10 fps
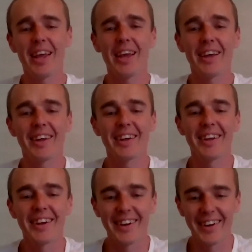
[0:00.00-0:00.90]
Yeah,
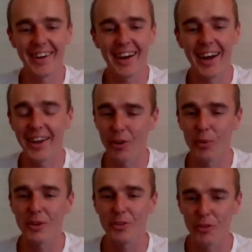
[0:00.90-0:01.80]
I
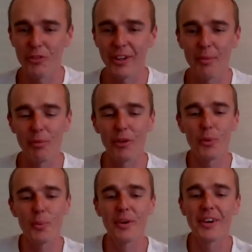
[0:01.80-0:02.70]
always offer them a lot
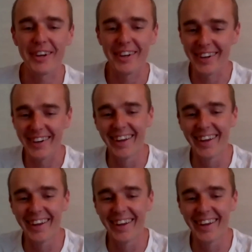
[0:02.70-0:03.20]
of work.